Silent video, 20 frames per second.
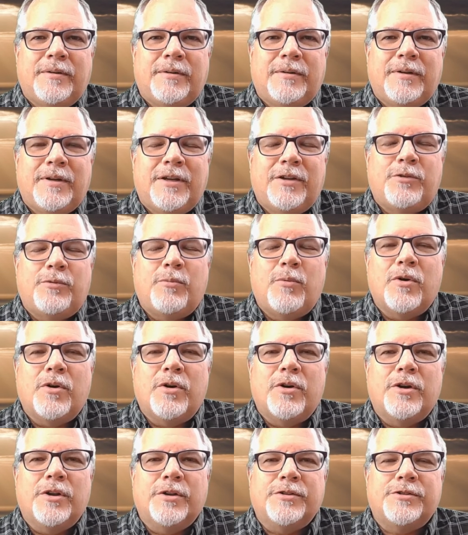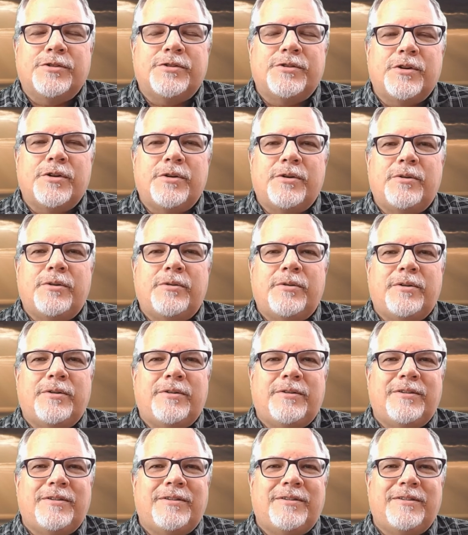His word is so
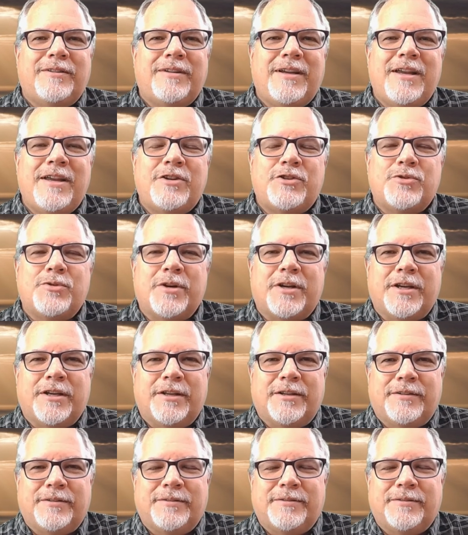intricate.